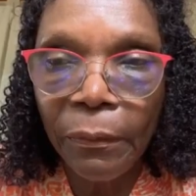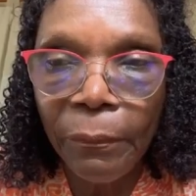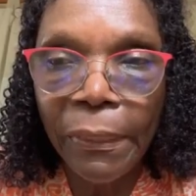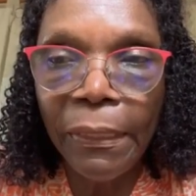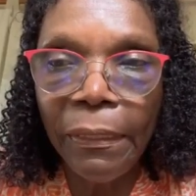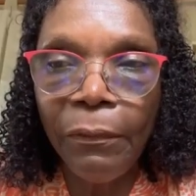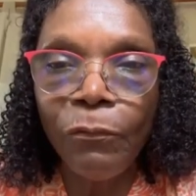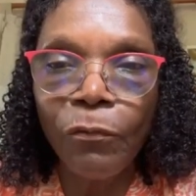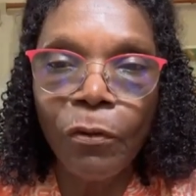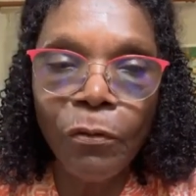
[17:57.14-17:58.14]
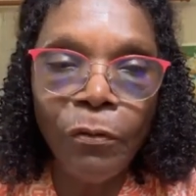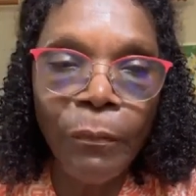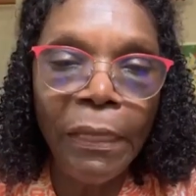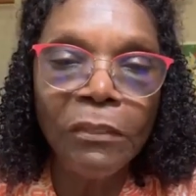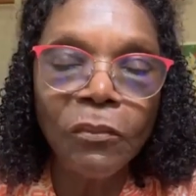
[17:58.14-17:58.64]
you
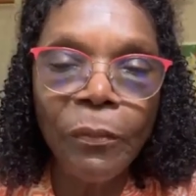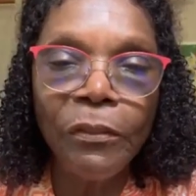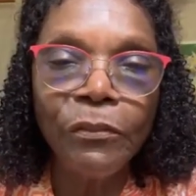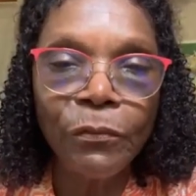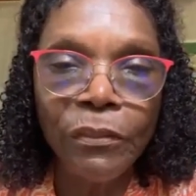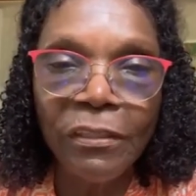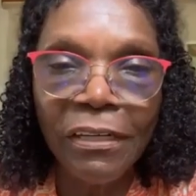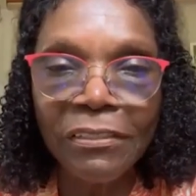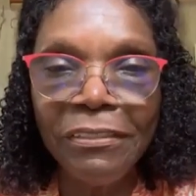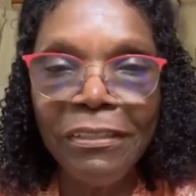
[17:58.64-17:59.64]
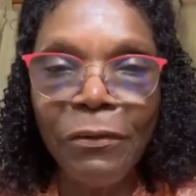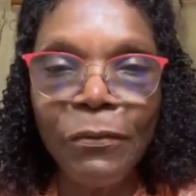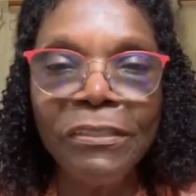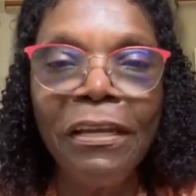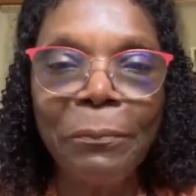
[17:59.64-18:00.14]
may experience rejection that
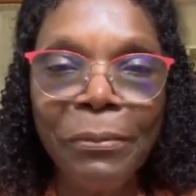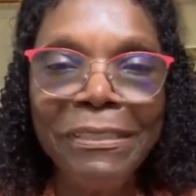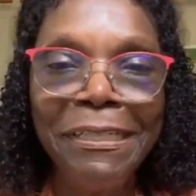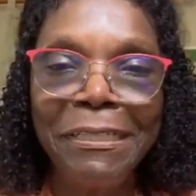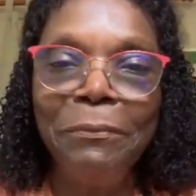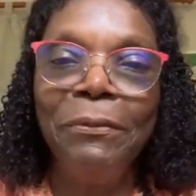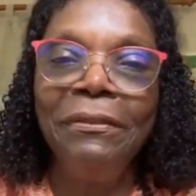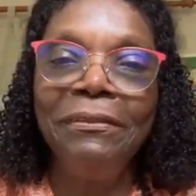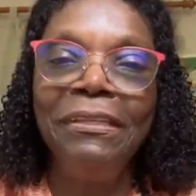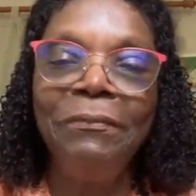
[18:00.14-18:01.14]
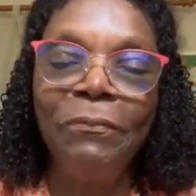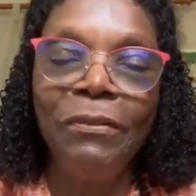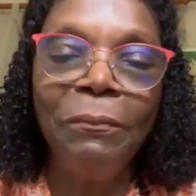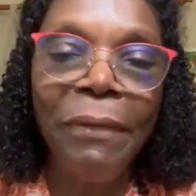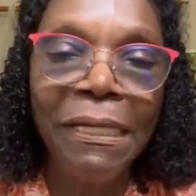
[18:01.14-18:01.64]
was not predictable
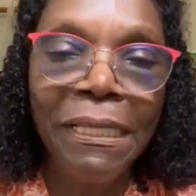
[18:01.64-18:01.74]
with the